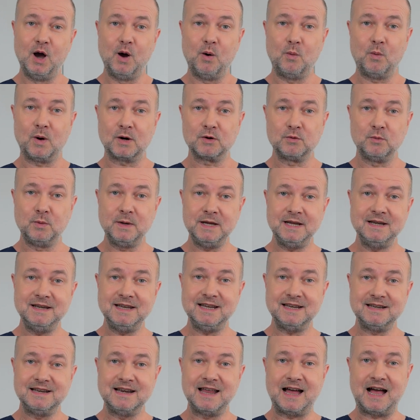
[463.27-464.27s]
What we
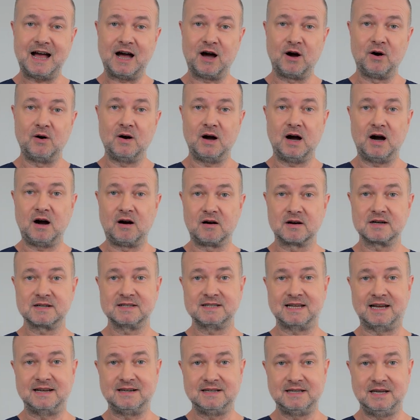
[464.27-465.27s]
need now are
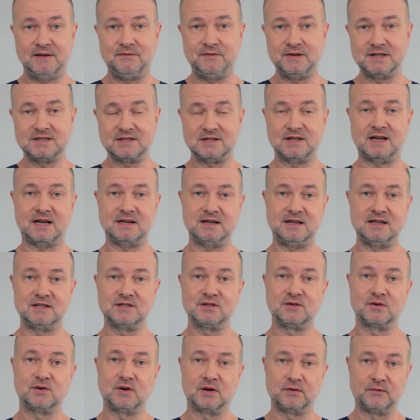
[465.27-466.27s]
scientific studies
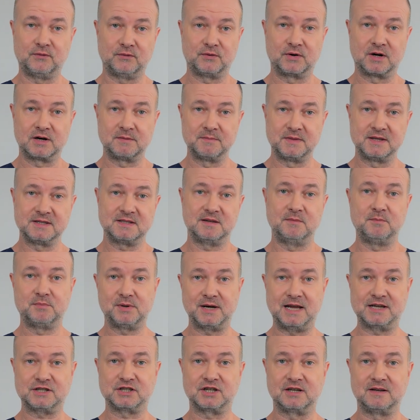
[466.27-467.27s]
to confirm this
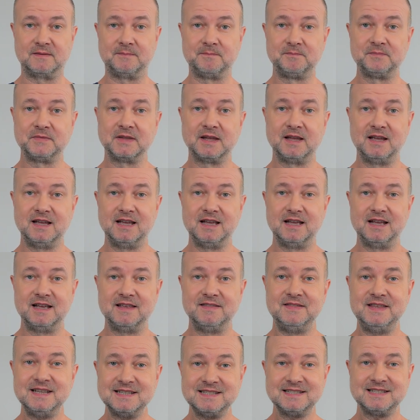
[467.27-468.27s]
impression.
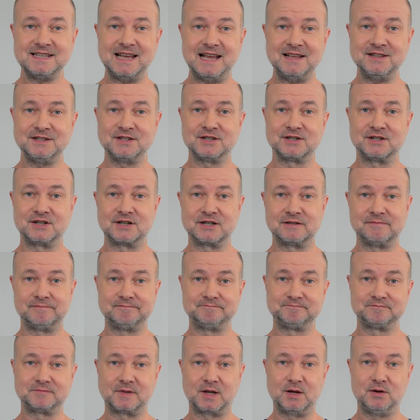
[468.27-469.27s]
This sensor
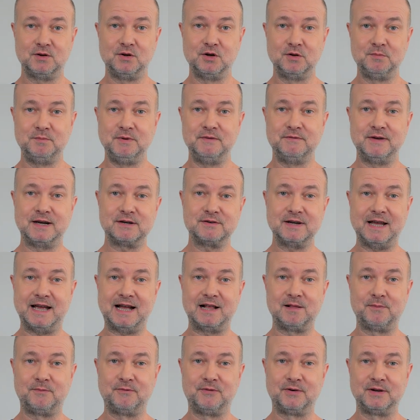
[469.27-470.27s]
could be very
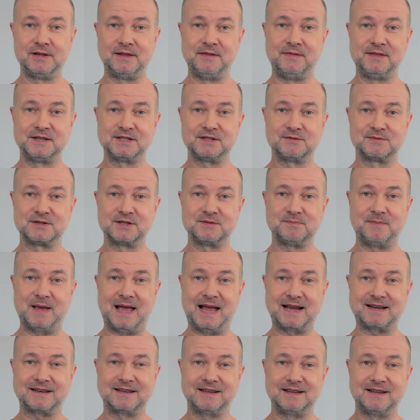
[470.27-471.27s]
helpful in this
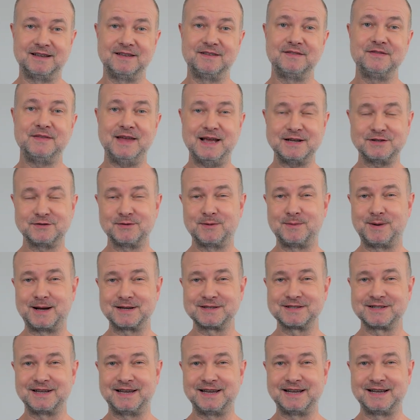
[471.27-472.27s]
respect. Thanks for
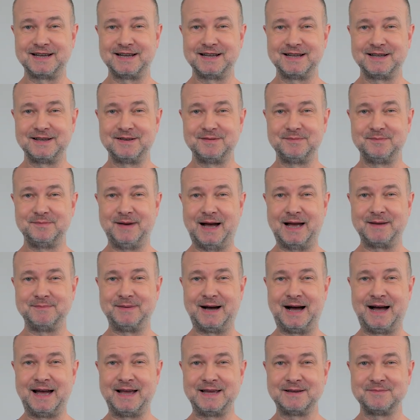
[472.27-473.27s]
watching.
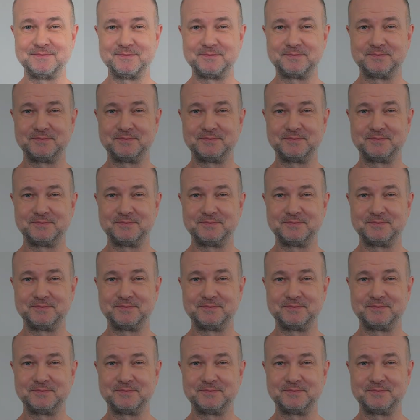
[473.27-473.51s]
Bye-bye.